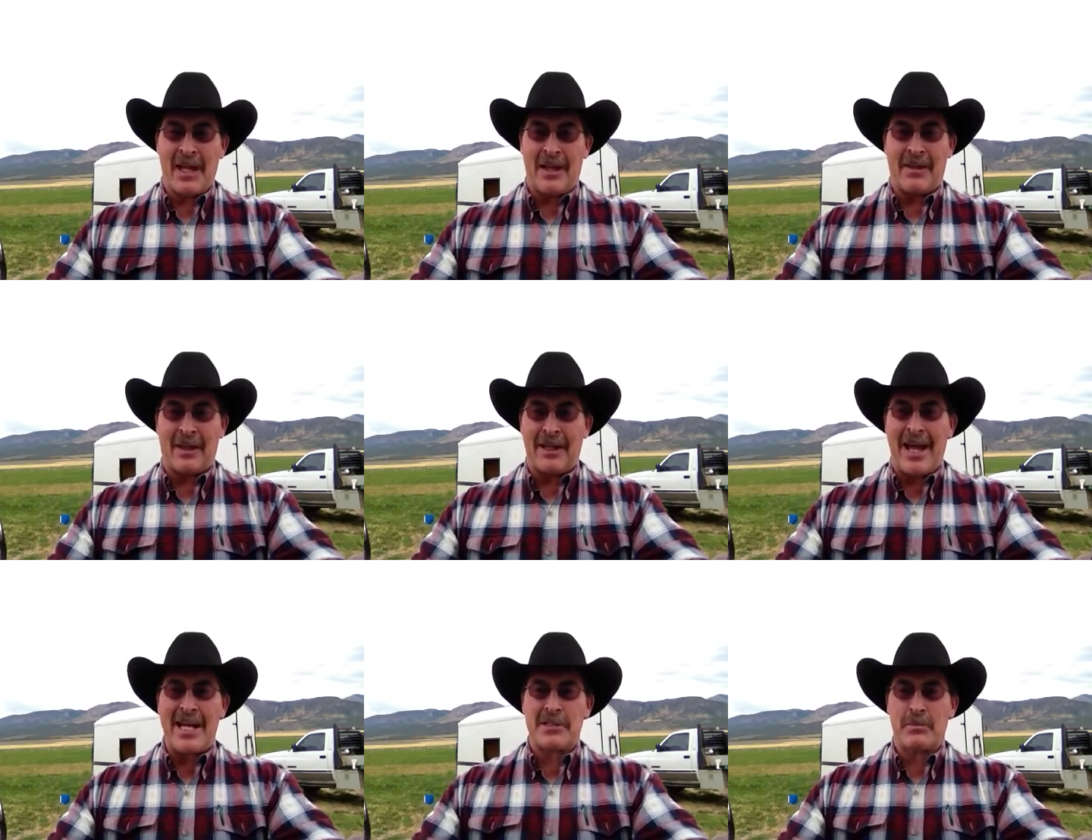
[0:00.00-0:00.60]
And the
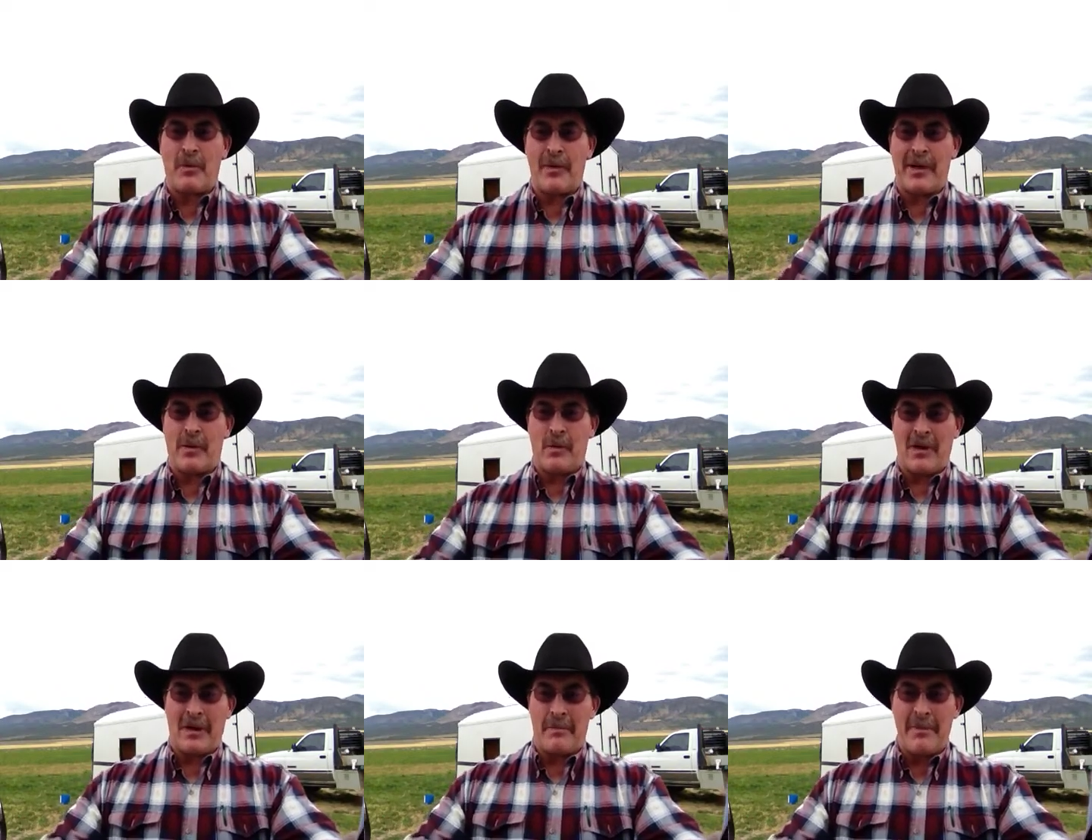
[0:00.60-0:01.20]
last point I
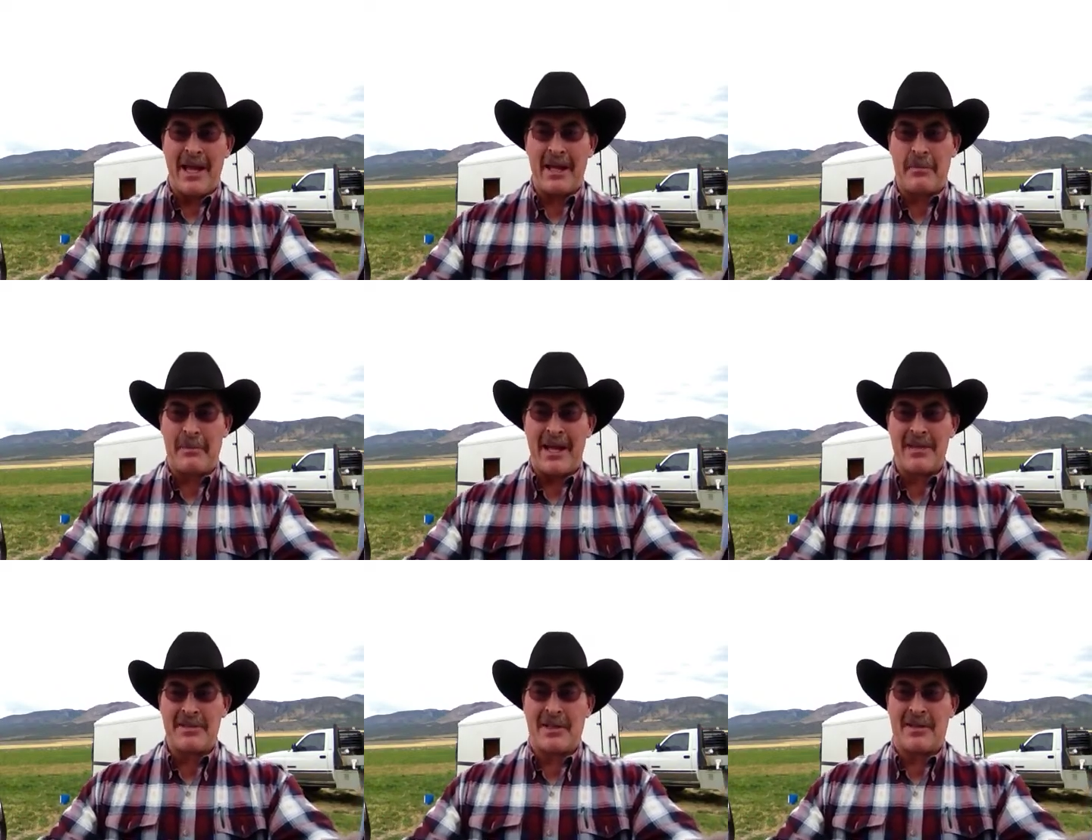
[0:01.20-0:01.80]
want to make,
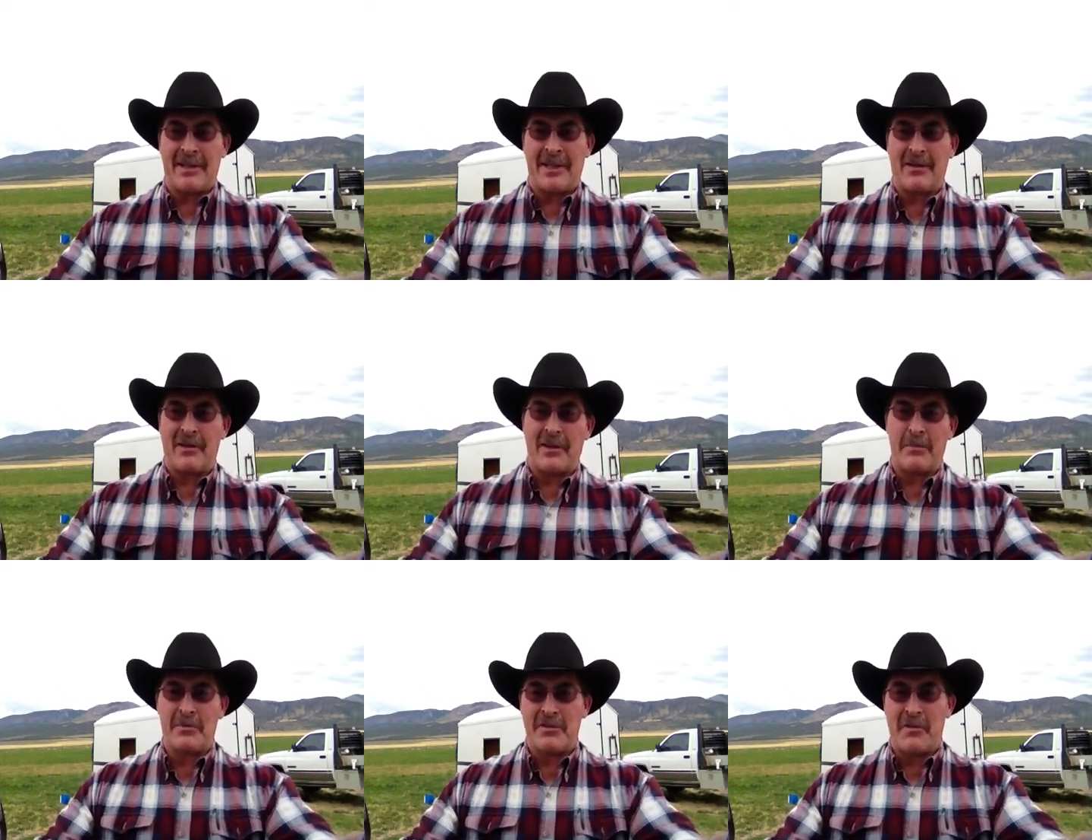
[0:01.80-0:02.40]
basically, in
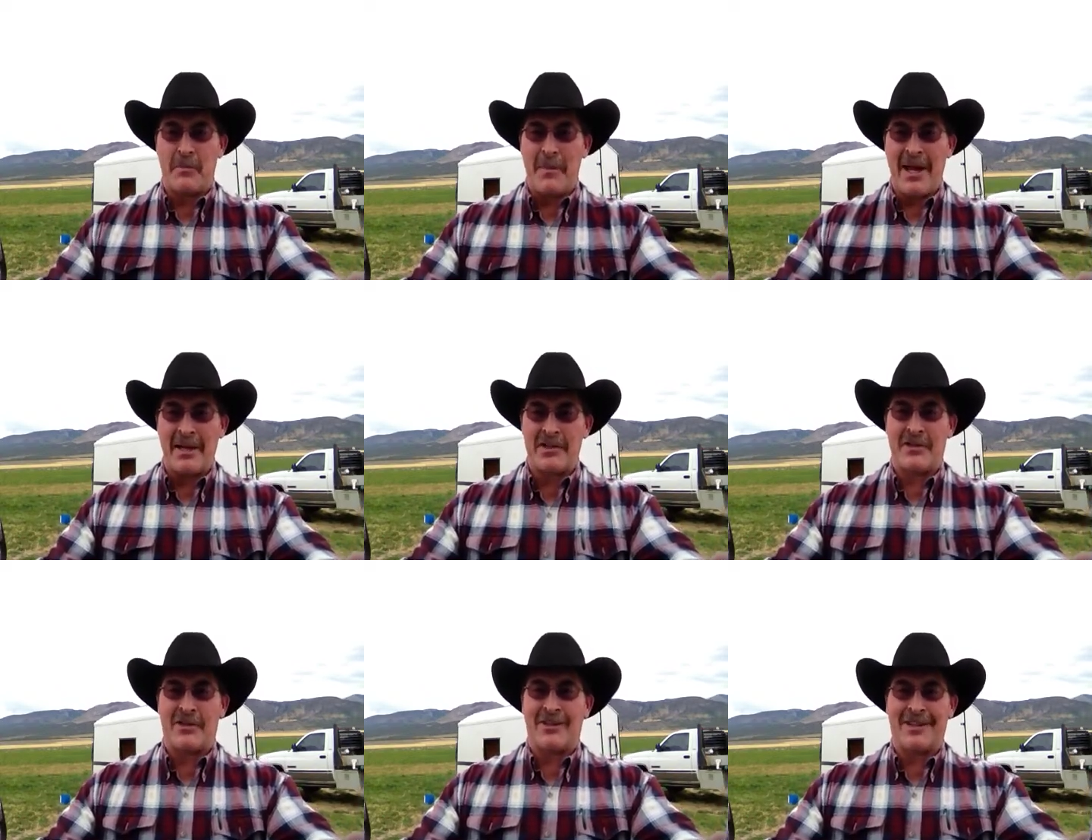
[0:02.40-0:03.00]
terms of a
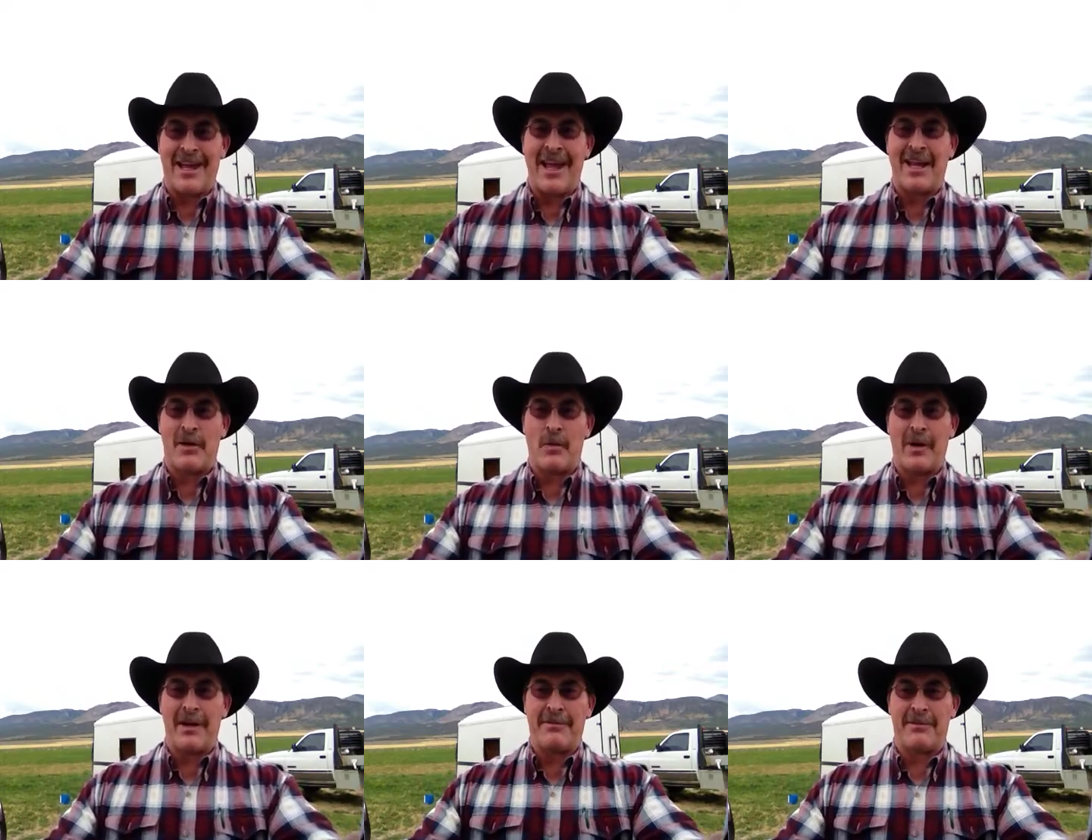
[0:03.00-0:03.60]
major
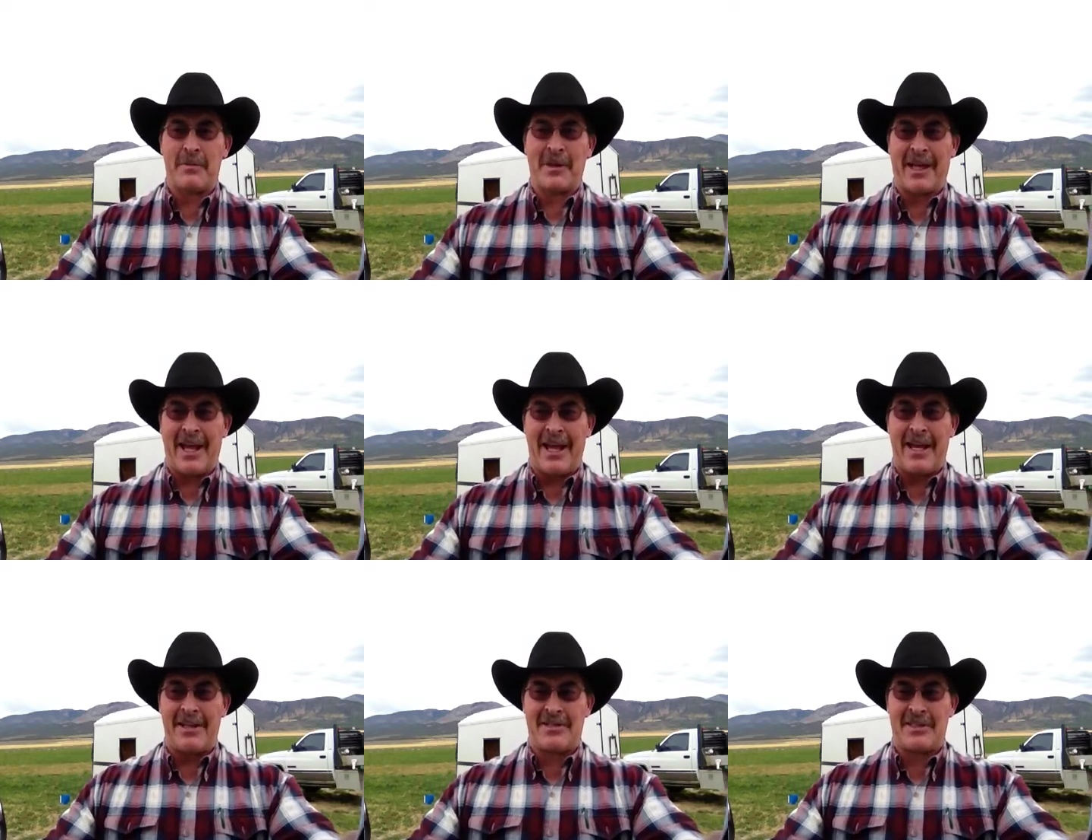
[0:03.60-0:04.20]
takeaway from the
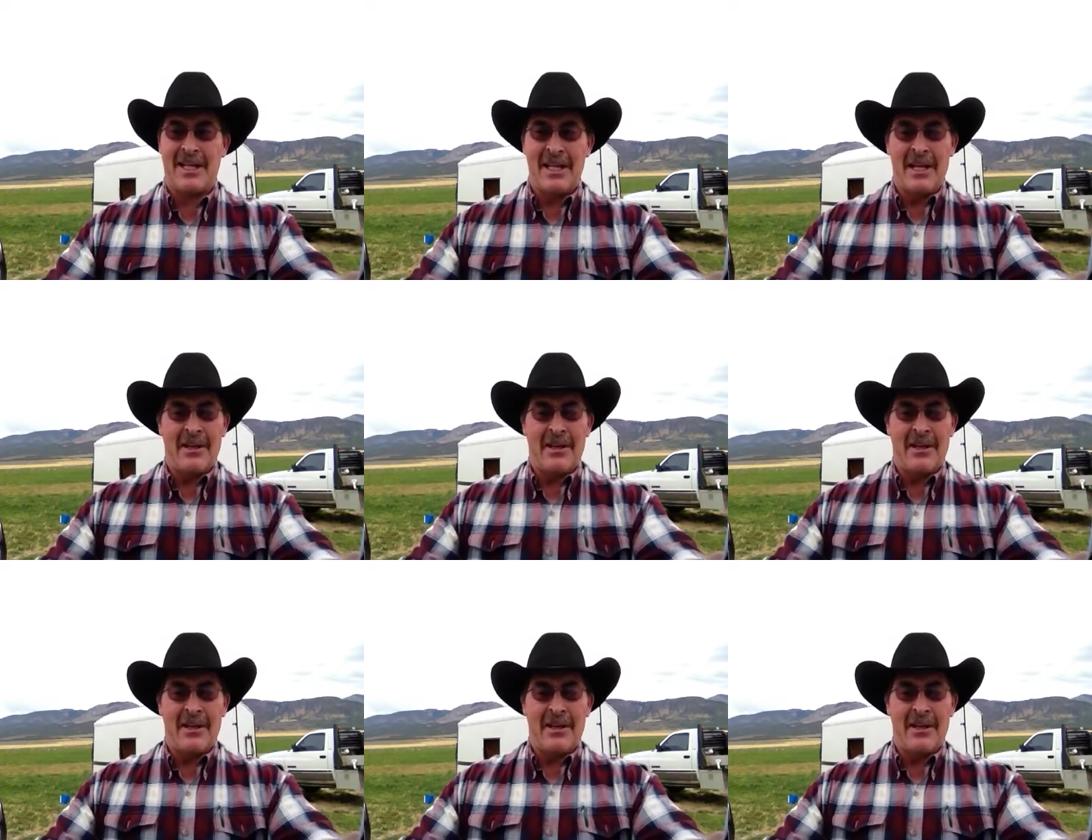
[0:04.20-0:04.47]
case,